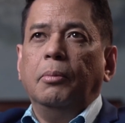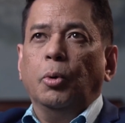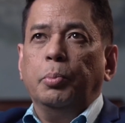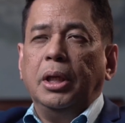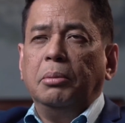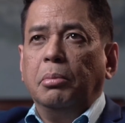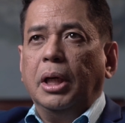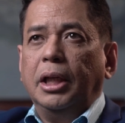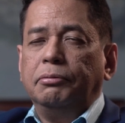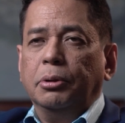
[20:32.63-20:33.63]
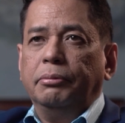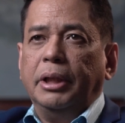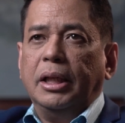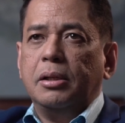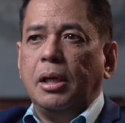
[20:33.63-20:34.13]
or being mindful of
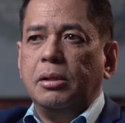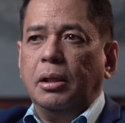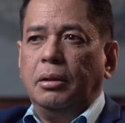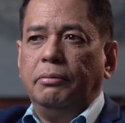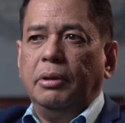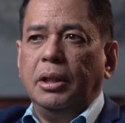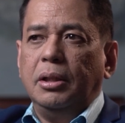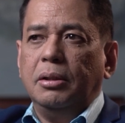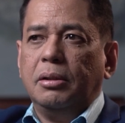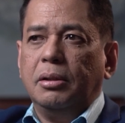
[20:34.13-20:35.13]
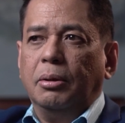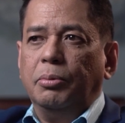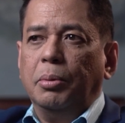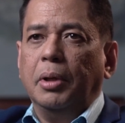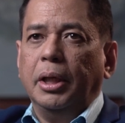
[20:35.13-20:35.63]
any sensitivities that
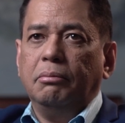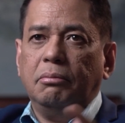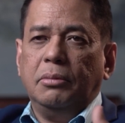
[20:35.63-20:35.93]
we might,